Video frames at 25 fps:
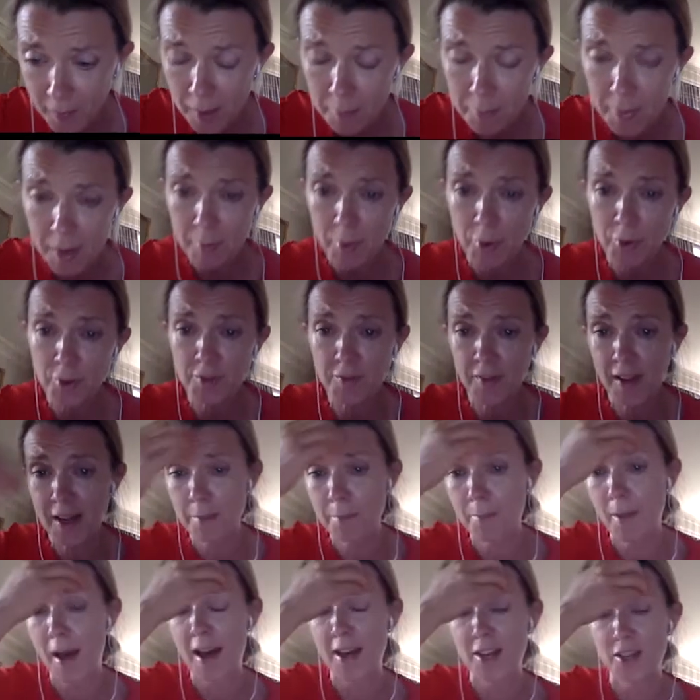But I'm also very
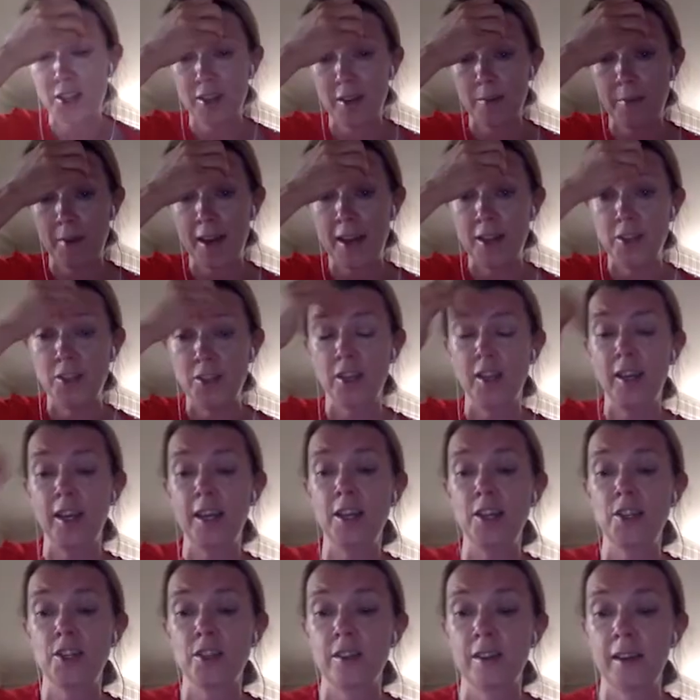passionate about
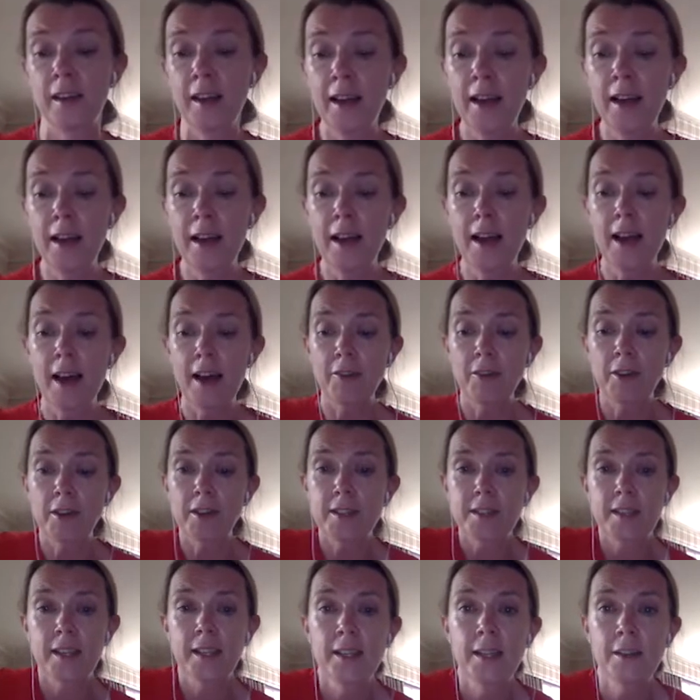education. I've got a
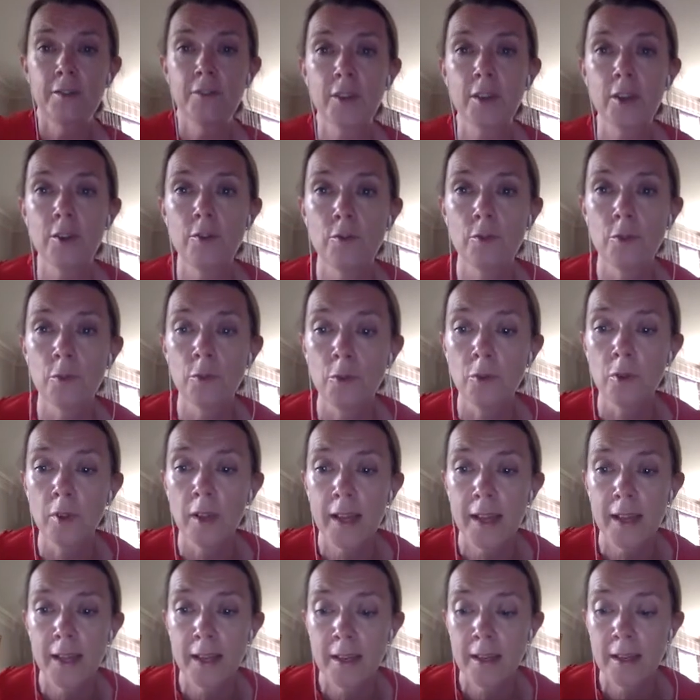significant role
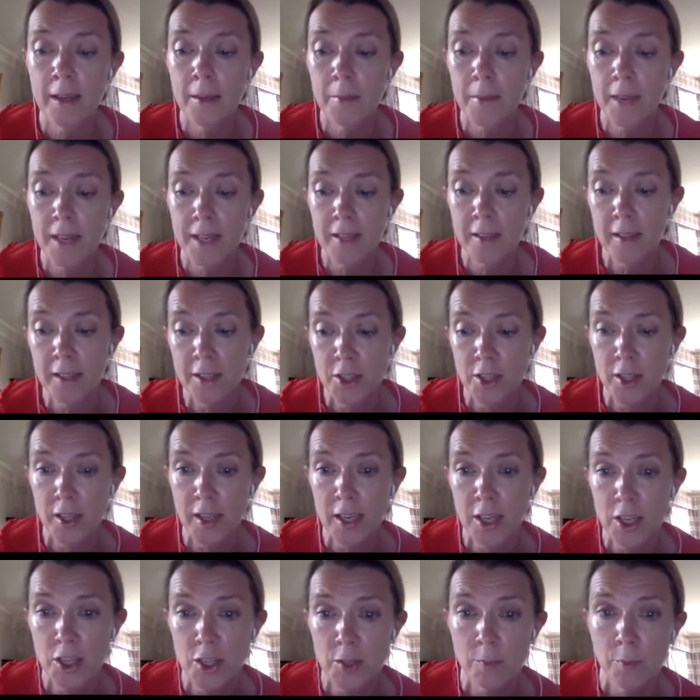in medical
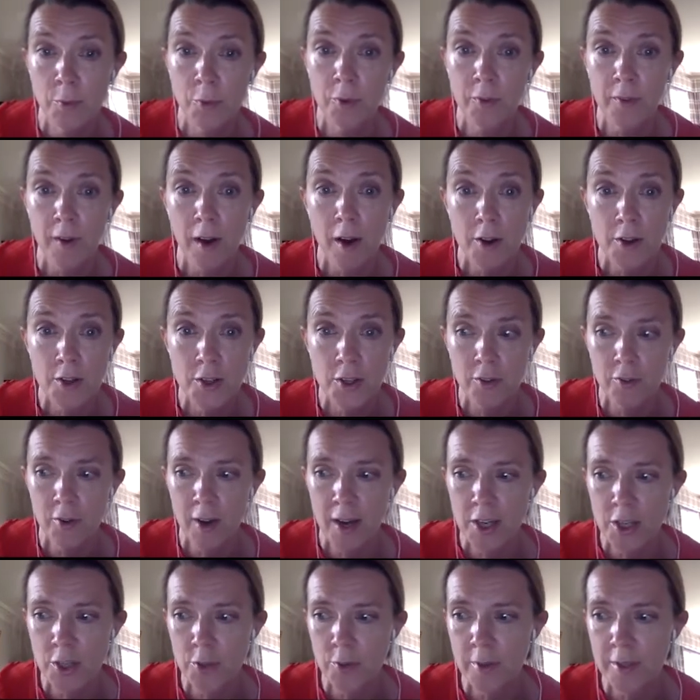education, both
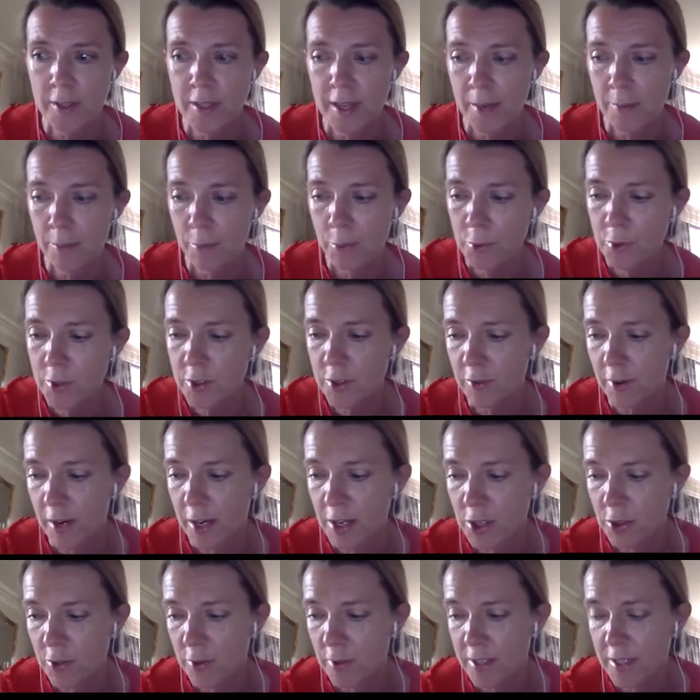undergraduate and
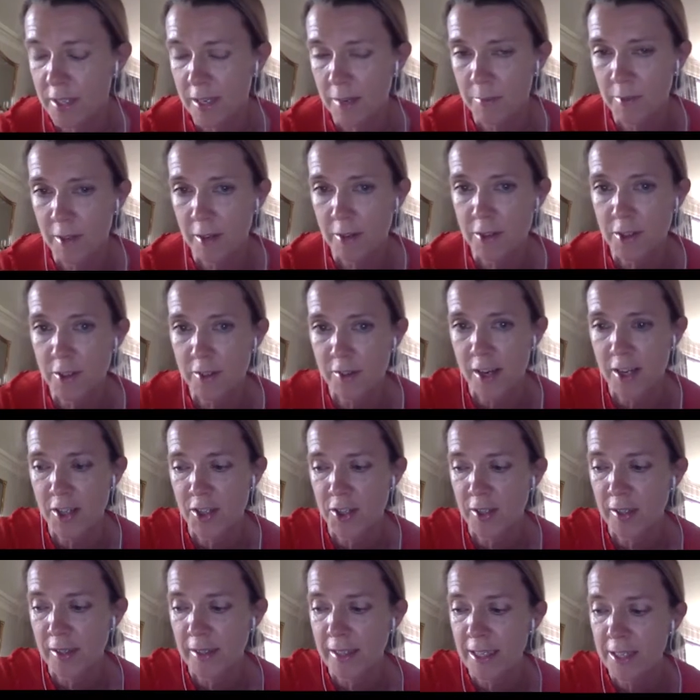postgraduate, and I'm the
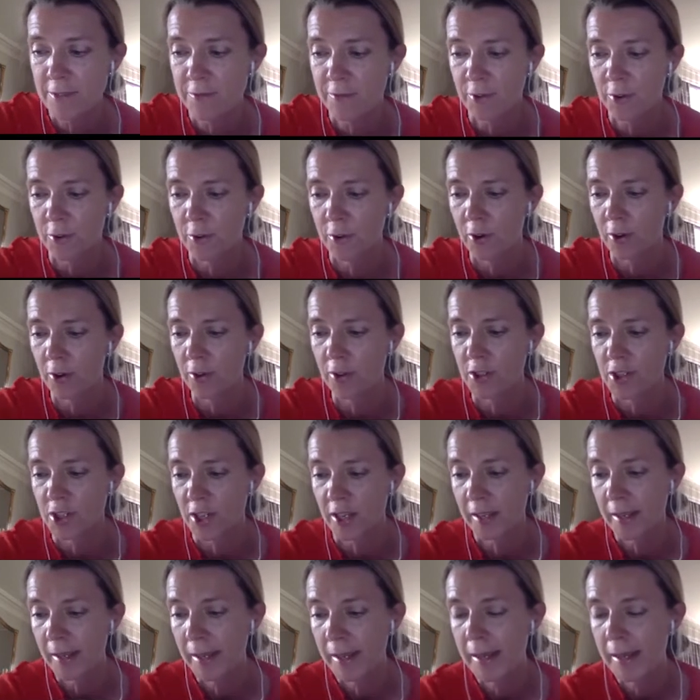undergraduate lead for oncology.